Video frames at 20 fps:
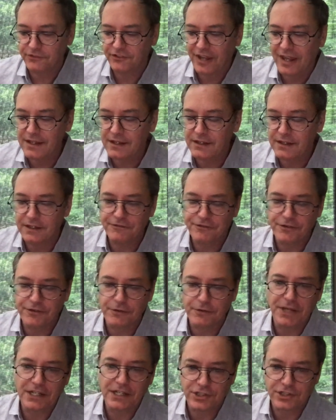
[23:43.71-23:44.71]
take
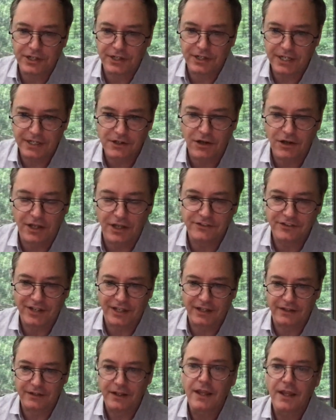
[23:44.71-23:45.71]
information and
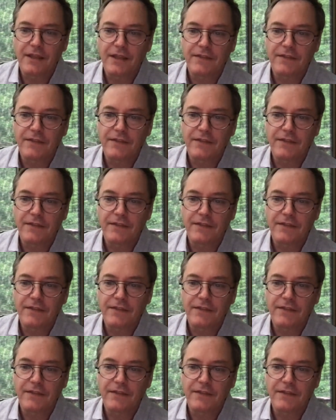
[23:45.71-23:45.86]
content